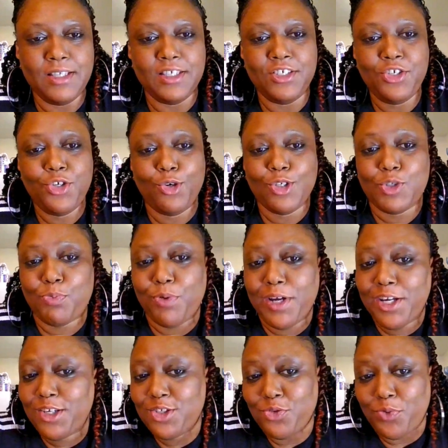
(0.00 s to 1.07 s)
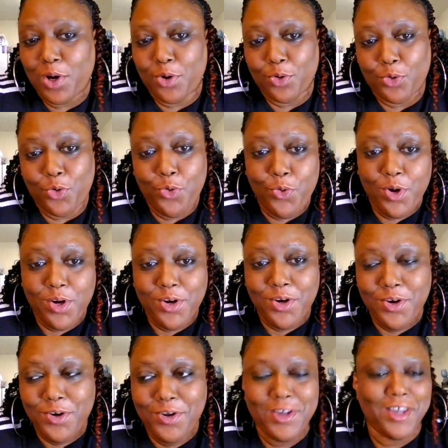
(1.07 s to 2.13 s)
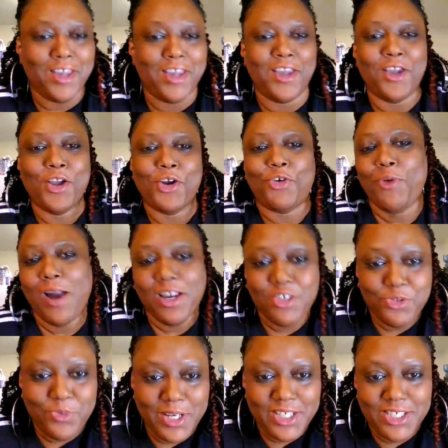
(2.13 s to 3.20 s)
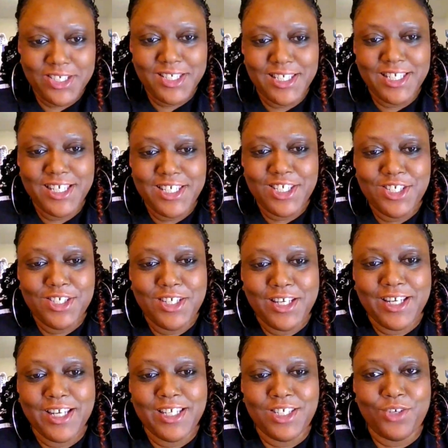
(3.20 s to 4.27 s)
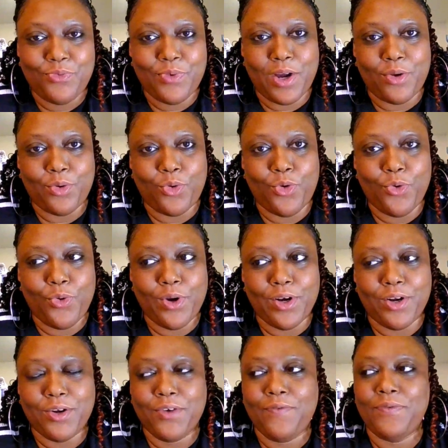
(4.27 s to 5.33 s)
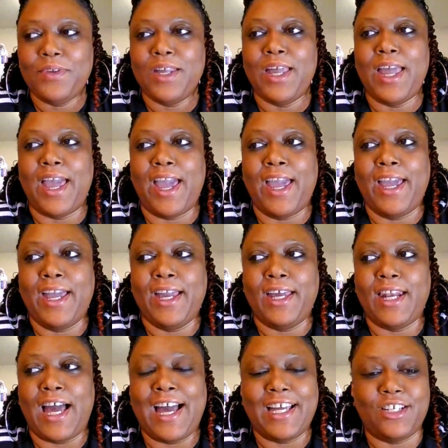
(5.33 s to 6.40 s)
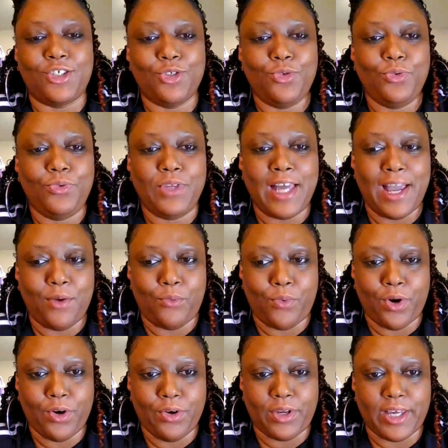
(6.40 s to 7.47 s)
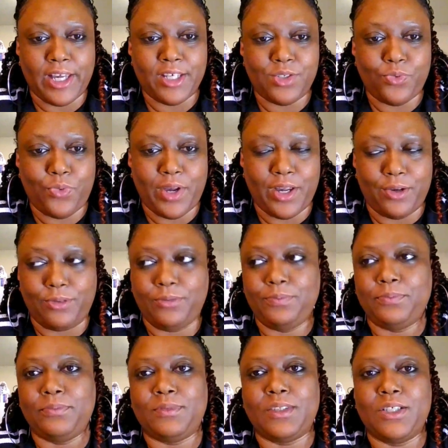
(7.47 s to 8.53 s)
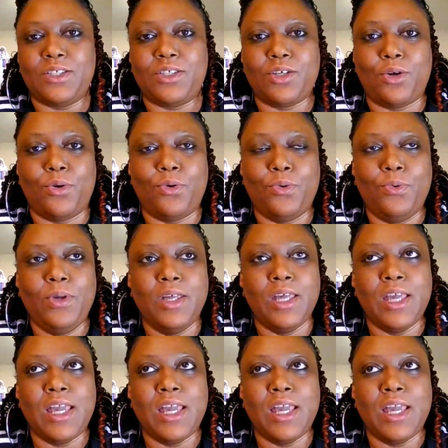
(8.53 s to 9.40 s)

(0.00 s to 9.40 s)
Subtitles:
know, spring is around the corner, graduation season is around the corner, and I do that work as well. So